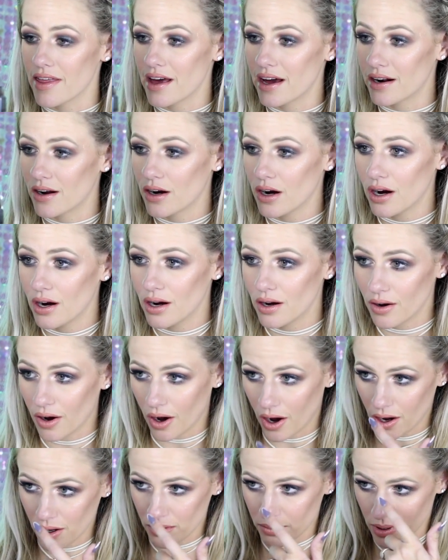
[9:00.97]
that
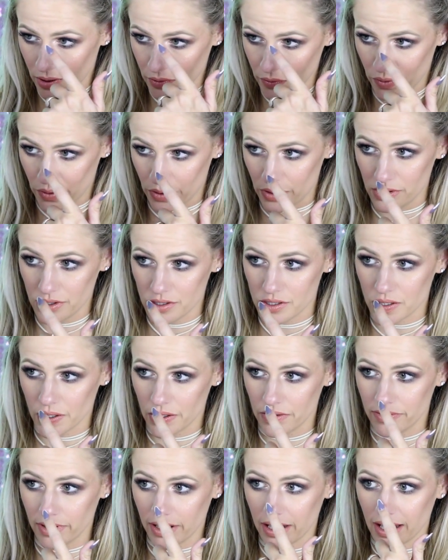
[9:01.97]
on my nose
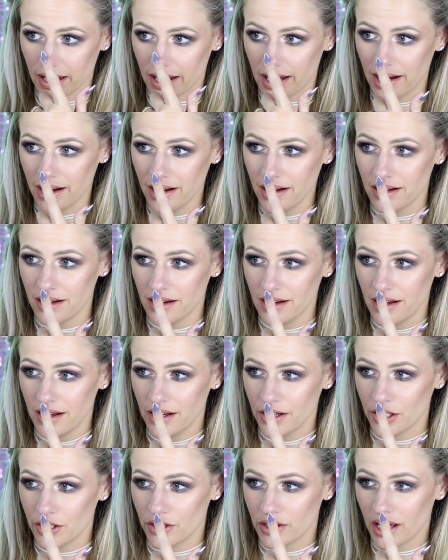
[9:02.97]
over here,
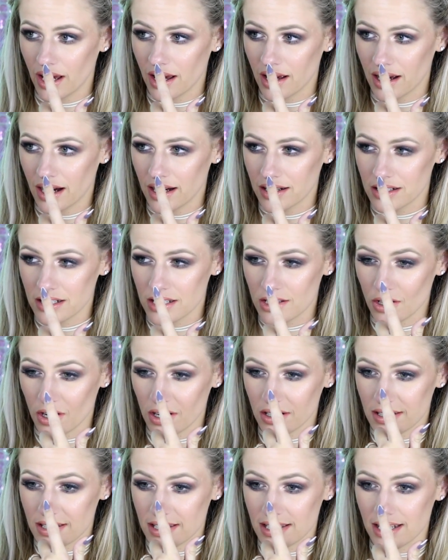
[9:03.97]
you can kind of
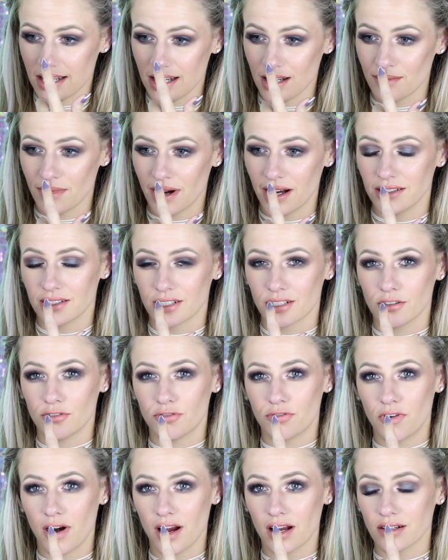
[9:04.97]
start seeing my little
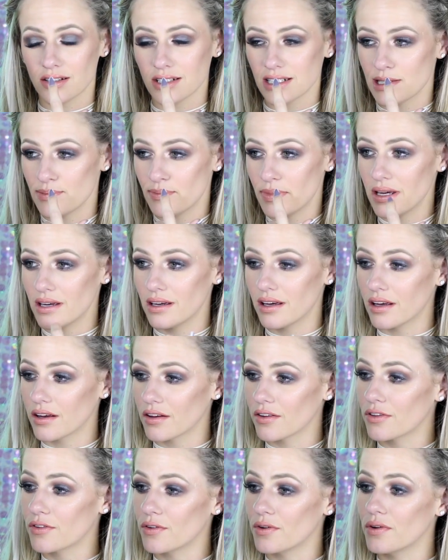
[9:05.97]
freckles
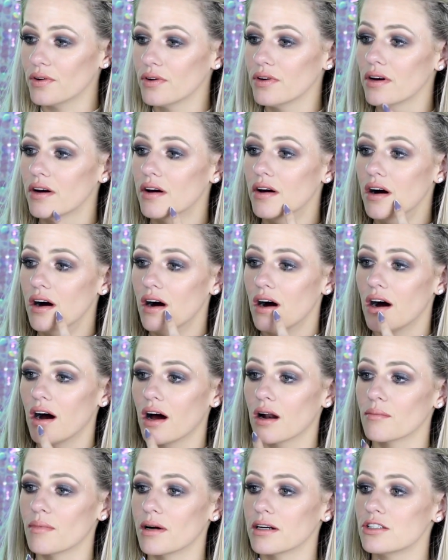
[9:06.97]
peeking through.
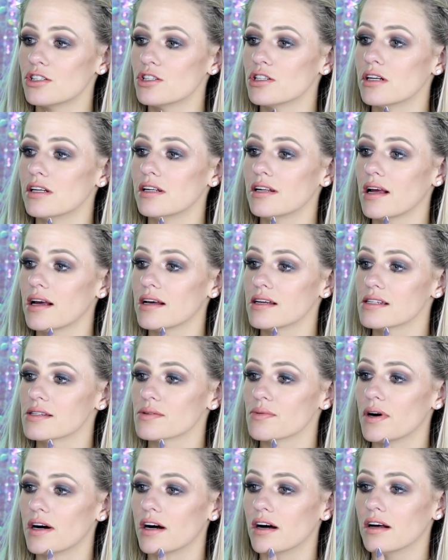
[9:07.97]
On my chin as
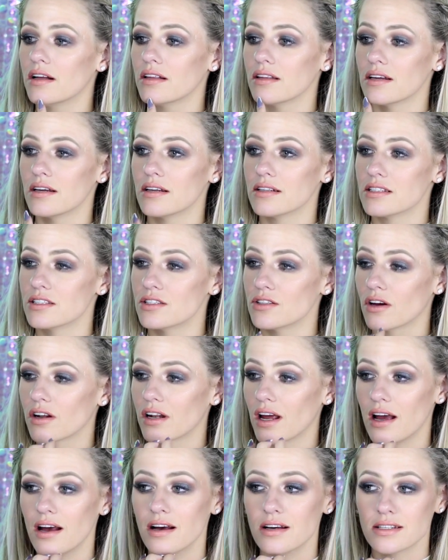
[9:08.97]
well, it's
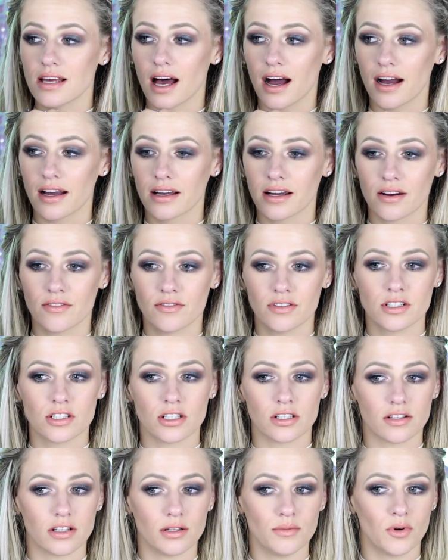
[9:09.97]
not as high coverage
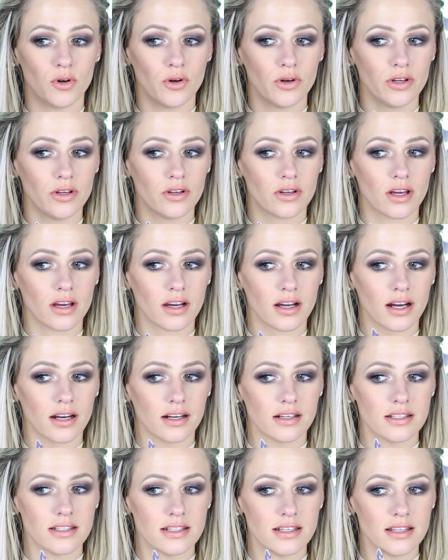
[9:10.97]
anymore. You can
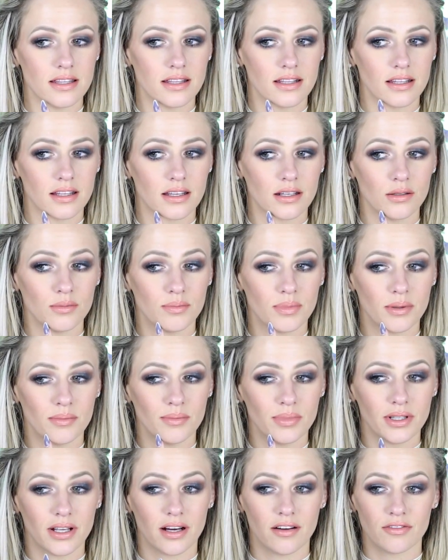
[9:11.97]
kind of see the little
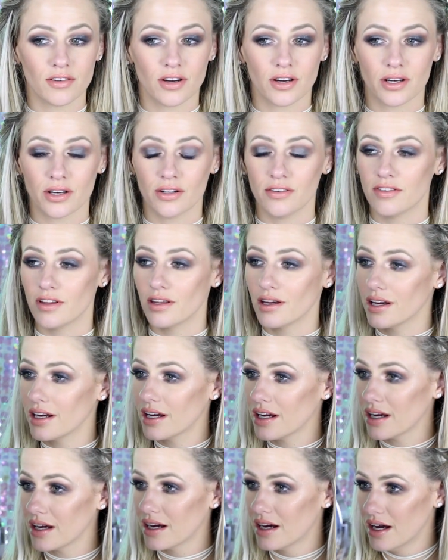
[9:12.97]
pimple I've got over
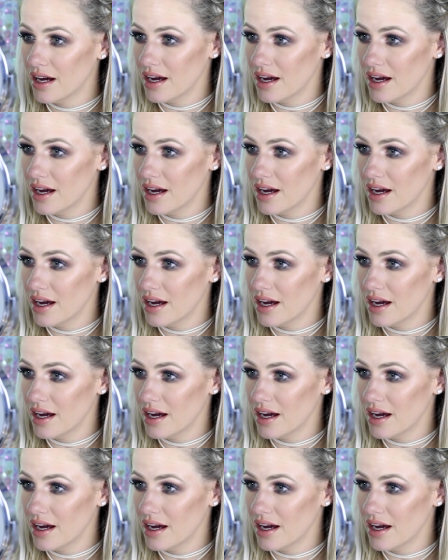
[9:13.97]
there.